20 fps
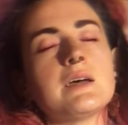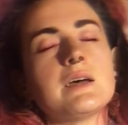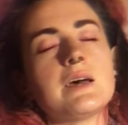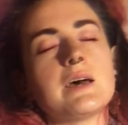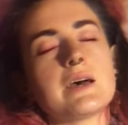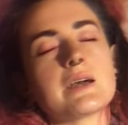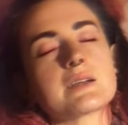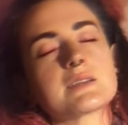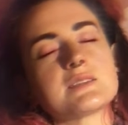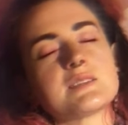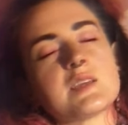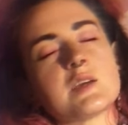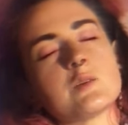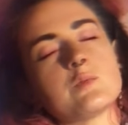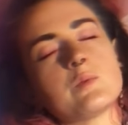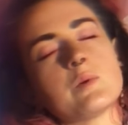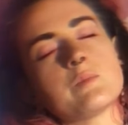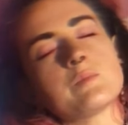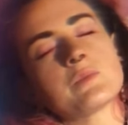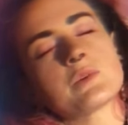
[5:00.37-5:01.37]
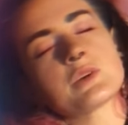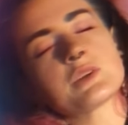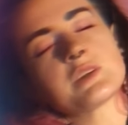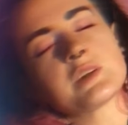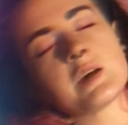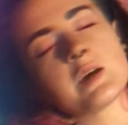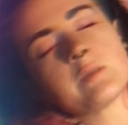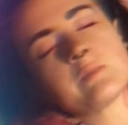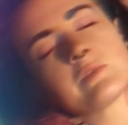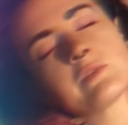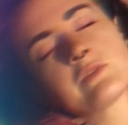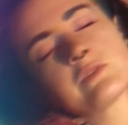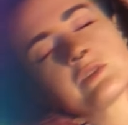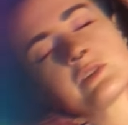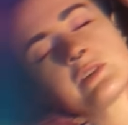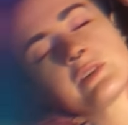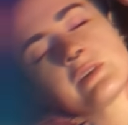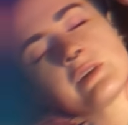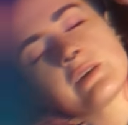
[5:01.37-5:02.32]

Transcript: Exhale one more time over to the